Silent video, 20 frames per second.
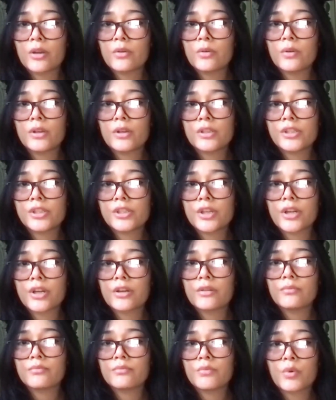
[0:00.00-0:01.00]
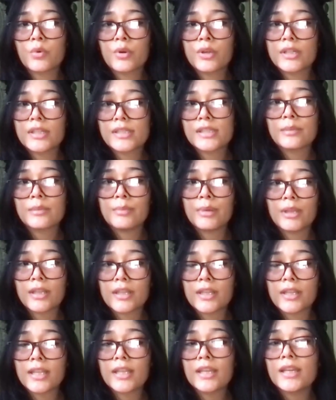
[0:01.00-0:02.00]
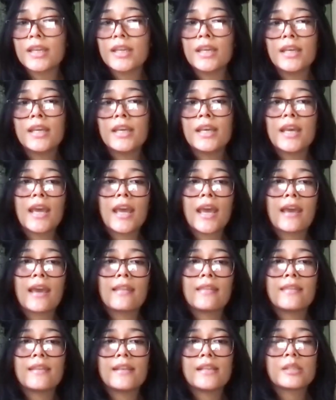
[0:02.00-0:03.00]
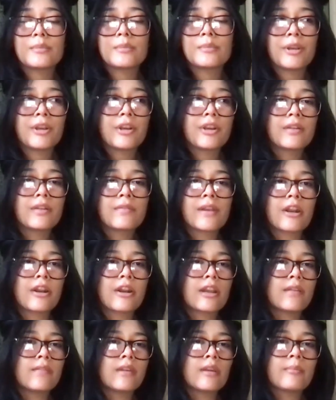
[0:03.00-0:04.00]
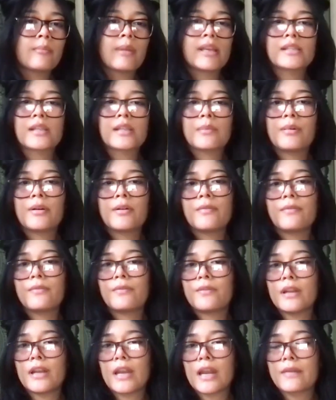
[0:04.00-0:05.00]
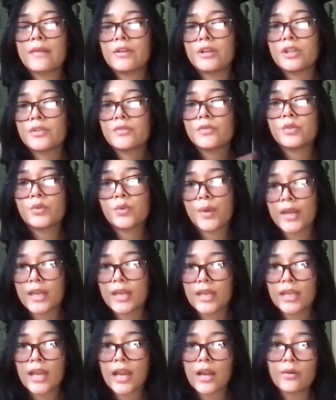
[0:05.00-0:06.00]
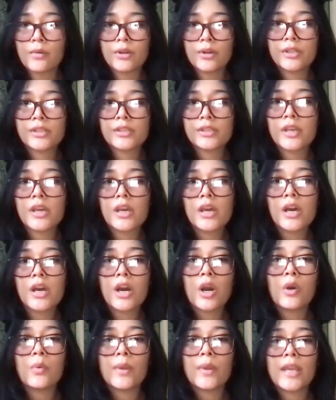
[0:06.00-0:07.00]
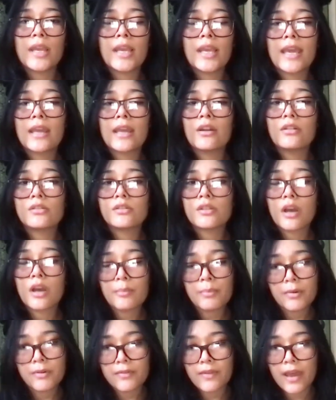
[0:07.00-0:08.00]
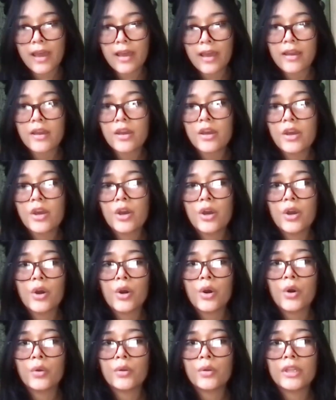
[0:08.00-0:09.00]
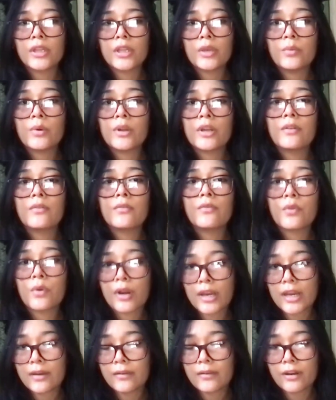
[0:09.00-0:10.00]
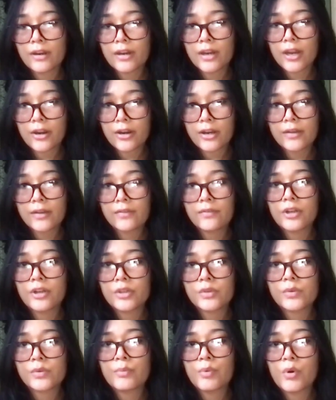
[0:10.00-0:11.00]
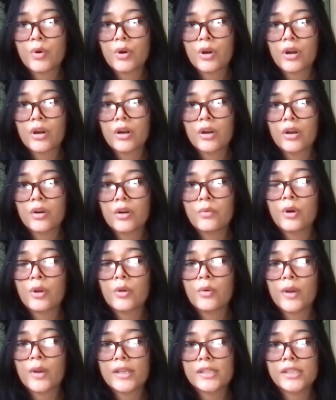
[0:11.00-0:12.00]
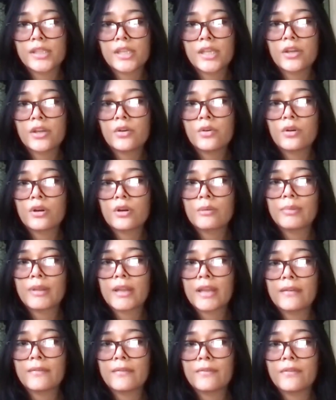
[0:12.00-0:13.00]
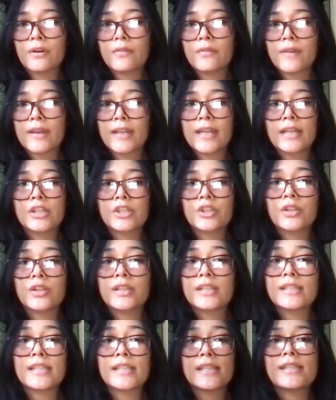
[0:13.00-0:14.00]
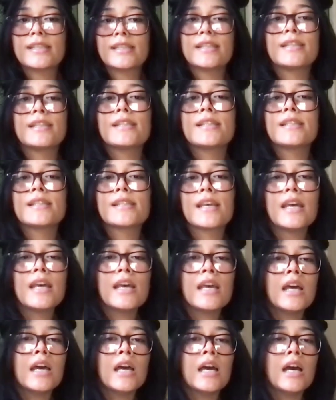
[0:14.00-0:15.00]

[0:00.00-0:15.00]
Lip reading: a medical concern or disability. And this period of caregiving makes up of an average of 20 hours a week. And on top of that, only 1 in 4 caregivers report requesting or applying for financial assistance.